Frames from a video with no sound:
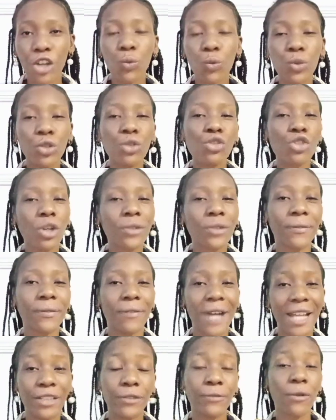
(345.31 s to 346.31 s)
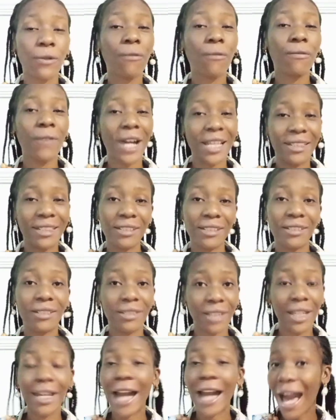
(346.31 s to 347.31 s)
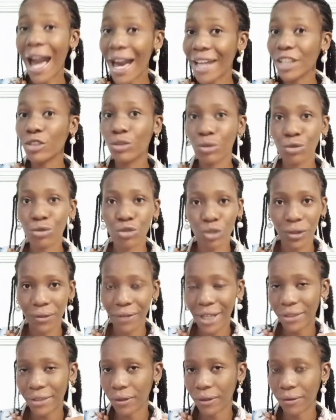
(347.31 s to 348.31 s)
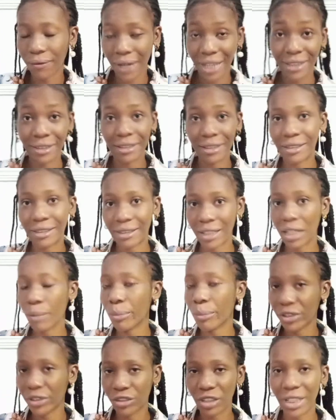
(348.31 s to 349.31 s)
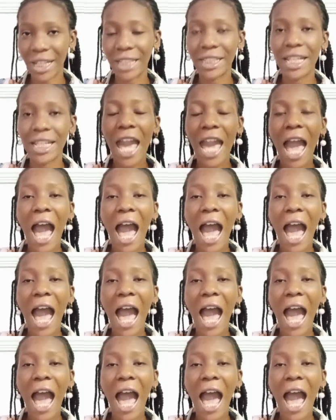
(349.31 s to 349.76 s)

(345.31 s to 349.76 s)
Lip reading: We don't just fight for fighting's sake. I don't just fight for fighting's sake personally.